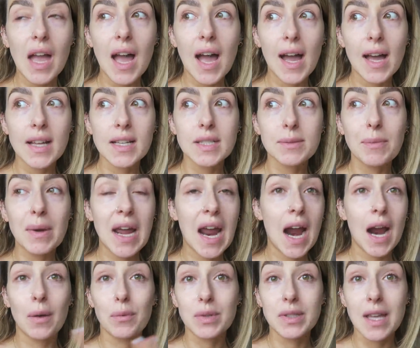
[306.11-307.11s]
and my
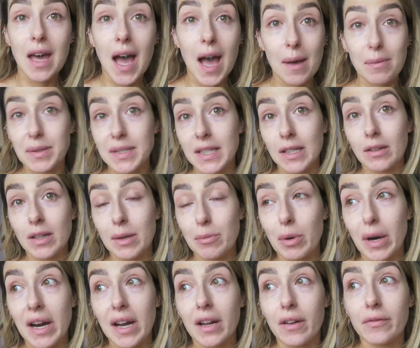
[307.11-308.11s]
heart was absolutely
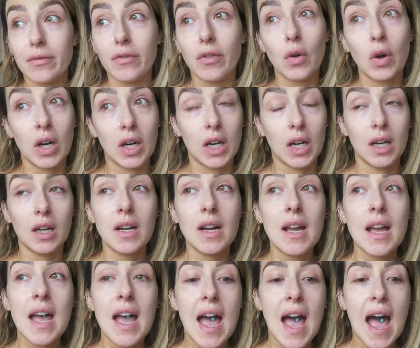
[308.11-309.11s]
breaking for her
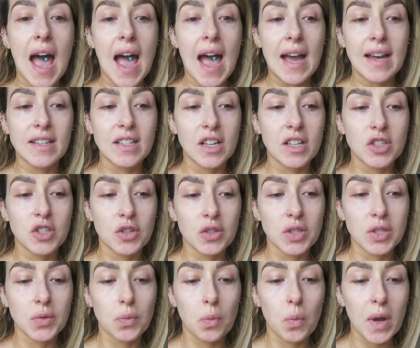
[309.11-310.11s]
and I
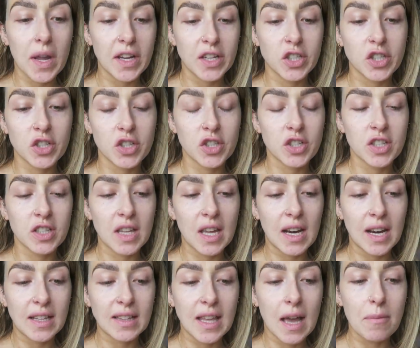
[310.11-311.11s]
just wished
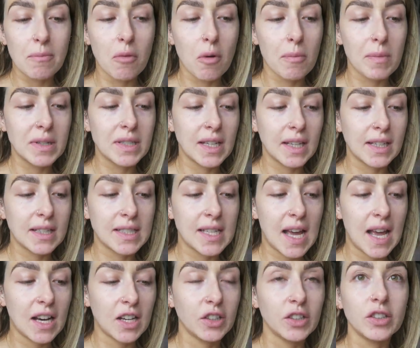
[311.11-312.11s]
that at that moment I could
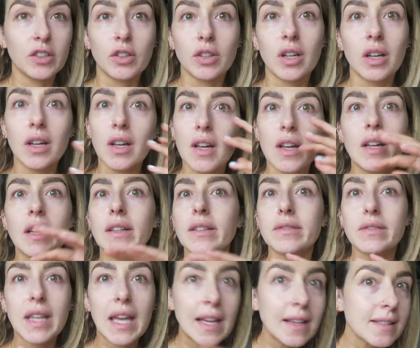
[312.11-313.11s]
tell her look
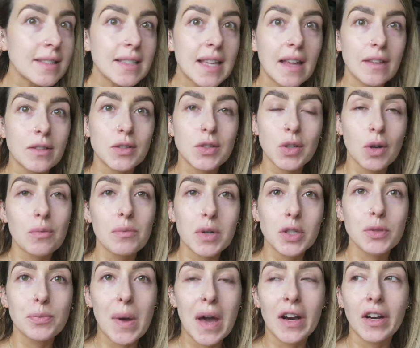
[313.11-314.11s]
things get so
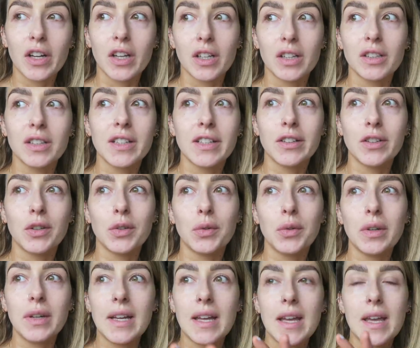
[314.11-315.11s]
much better you
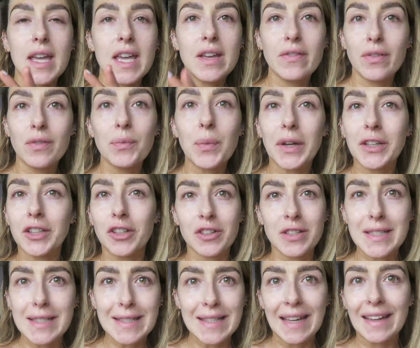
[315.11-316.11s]
know even when you're
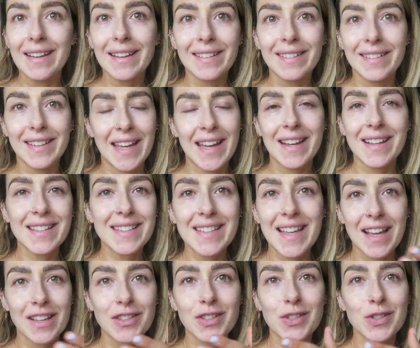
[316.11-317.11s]
single things
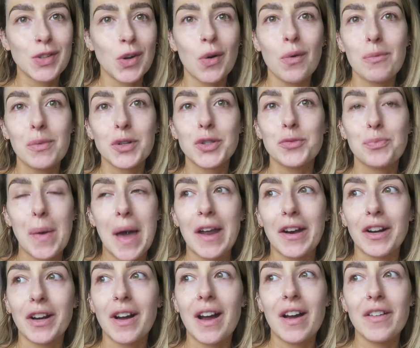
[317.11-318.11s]
get so much
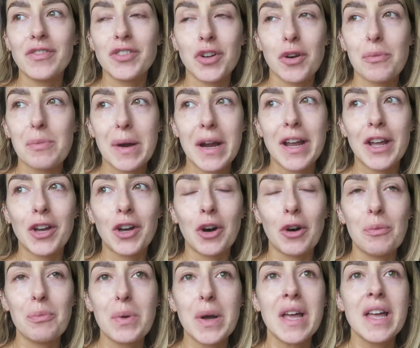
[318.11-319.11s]
better after a
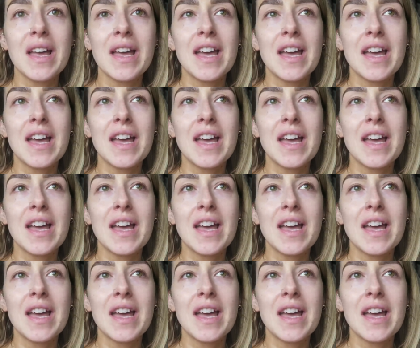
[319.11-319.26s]
breakup